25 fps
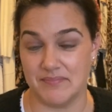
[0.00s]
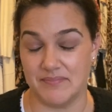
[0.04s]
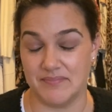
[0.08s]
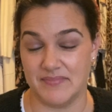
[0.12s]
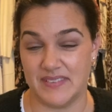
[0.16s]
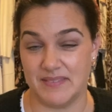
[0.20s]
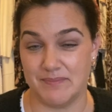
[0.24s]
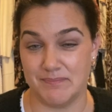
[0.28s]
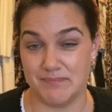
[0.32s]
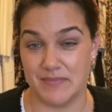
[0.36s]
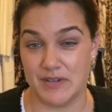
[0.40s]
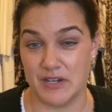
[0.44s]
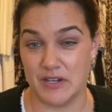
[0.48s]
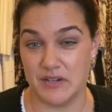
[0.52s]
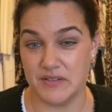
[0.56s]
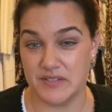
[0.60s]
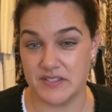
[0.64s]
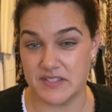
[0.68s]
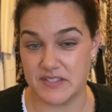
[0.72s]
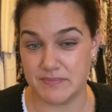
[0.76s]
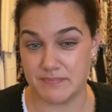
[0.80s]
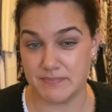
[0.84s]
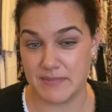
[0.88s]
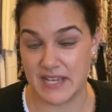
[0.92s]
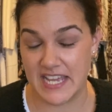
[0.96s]

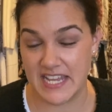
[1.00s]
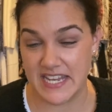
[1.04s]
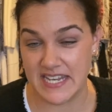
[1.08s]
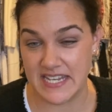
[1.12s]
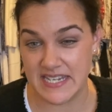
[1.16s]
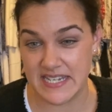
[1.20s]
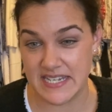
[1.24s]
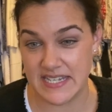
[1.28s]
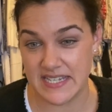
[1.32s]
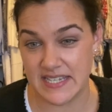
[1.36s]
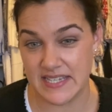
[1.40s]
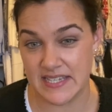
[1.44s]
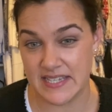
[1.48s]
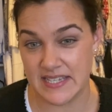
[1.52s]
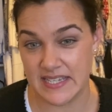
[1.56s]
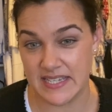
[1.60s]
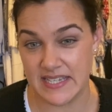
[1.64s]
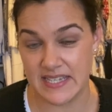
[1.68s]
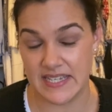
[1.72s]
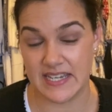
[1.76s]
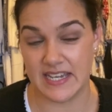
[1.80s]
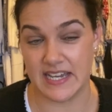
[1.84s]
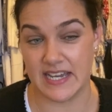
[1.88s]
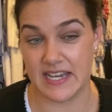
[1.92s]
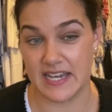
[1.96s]
Most men
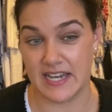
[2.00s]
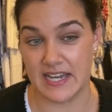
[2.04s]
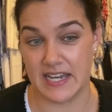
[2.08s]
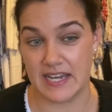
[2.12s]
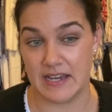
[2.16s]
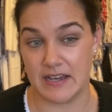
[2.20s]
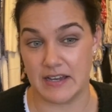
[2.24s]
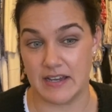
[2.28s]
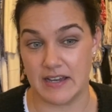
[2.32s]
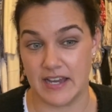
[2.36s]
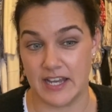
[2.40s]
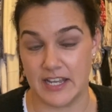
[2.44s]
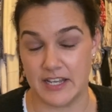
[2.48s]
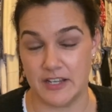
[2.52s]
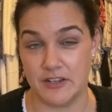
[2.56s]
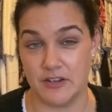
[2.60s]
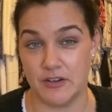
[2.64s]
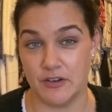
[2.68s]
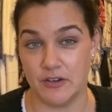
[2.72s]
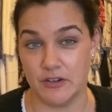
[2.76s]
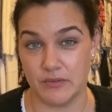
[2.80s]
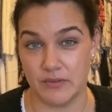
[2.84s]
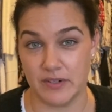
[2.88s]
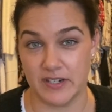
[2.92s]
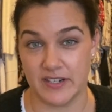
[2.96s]
are
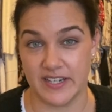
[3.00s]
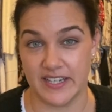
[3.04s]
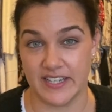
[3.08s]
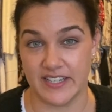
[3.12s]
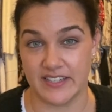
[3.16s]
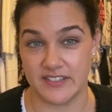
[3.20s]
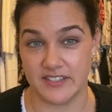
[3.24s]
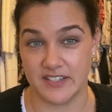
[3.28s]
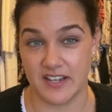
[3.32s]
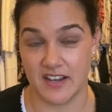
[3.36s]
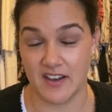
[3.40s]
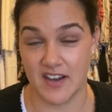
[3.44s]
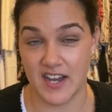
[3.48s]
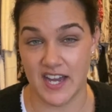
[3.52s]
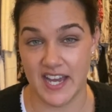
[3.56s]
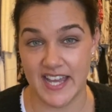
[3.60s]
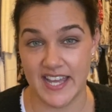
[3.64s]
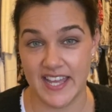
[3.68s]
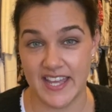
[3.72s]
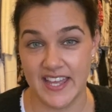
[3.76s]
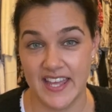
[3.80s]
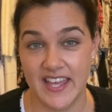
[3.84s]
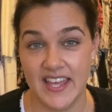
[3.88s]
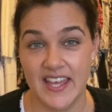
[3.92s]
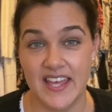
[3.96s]
not wearing a tie,
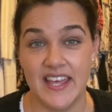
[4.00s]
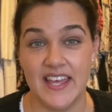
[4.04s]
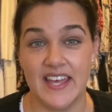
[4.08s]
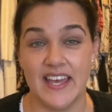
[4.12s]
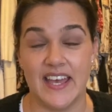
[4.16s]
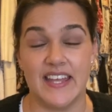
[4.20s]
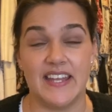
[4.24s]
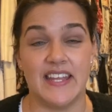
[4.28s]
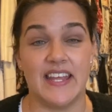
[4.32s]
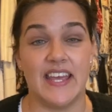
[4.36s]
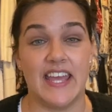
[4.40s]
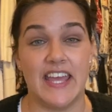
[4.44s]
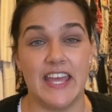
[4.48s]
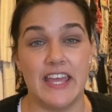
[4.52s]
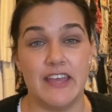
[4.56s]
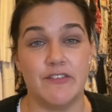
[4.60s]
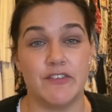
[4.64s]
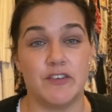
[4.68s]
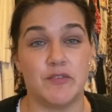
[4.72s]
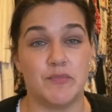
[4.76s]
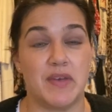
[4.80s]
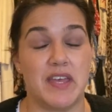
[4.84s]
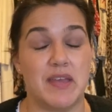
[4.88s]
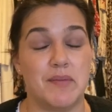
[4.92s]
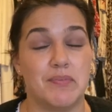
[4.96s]
and
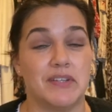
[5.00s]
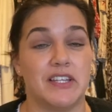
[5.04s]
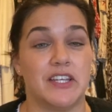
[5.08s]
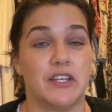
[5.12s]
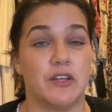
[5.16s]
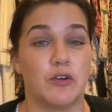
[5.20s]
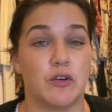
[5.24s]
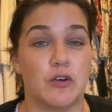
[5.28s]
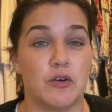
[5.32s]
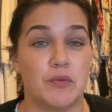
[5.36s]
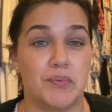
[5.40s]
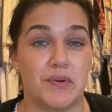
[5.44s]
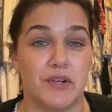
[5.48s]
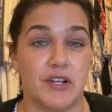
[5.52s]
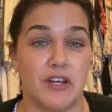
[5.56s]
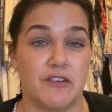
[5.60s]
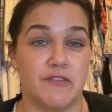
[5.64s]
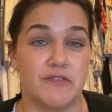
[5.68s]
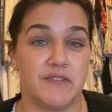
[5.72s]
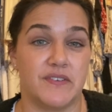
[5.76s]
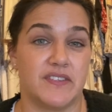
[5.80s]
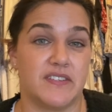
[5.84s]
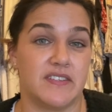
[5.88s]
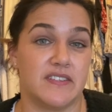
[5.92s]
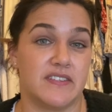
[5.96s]
even people in corporate
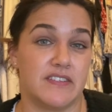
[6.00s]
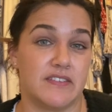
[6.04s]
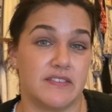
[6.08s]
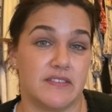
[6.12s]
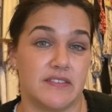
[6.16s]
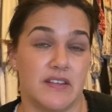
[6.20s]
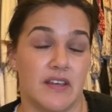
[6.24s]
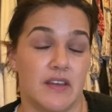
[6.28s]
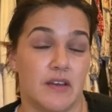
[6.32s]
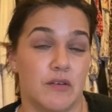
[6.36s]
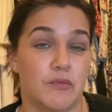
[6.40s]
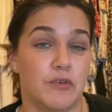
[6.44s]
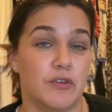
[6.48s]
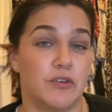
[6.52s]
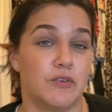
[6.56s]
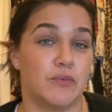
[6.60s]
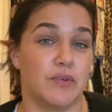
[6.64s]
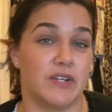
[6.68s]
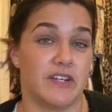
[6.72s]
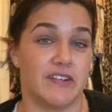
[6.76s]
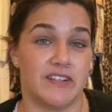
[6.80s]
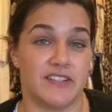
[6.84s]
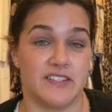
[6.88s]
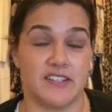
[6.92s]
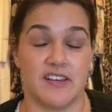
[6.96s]
offices wouldn't
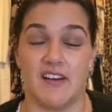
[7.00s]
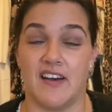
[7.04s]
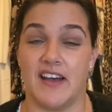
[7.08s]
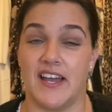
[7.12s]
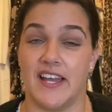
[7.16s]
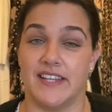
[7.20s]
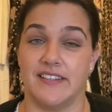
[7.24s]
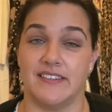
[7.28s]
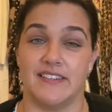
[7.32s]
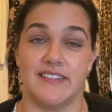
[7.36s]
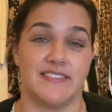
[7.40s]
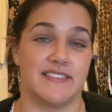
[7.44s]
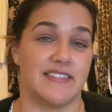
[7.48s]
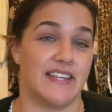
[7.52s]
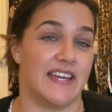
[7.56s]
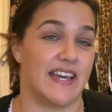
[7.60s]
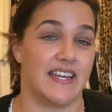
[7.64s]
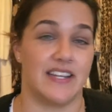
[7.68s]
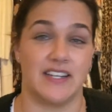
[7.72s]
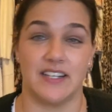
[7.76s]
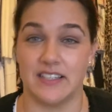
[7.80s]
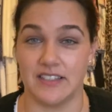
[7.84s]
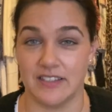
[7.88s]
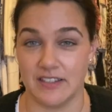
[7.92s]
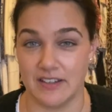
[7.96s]
wear a tie unless they
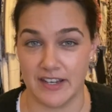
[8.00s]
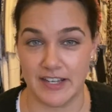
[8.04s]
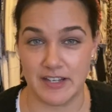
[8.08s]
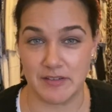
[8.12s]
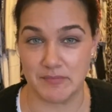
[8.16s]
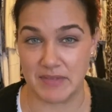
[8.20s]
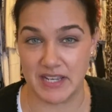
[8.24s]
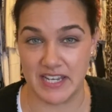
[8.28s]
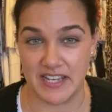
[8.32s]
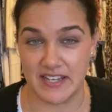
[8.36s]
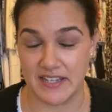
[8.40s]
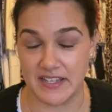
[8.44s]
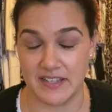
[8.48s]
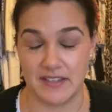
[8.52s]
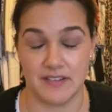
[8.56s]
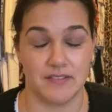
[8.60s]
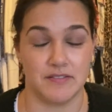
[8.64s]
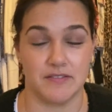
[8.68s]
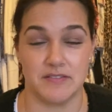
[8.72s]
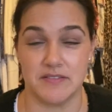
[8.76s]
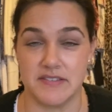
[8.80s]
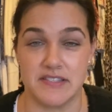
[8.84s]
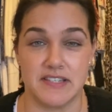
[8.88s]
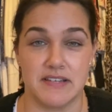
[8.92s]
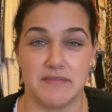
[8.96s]
had a client meeting
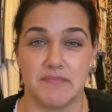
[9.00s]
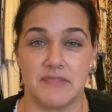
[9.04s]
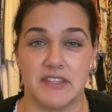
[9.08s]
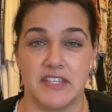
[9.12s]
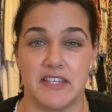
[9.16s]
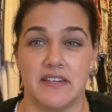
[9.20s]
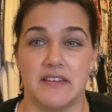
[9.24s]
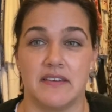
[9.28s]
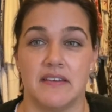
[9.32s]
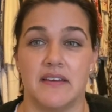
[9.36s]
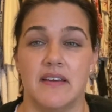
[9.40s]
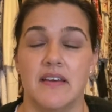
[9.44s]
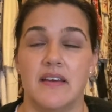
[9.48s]
or something.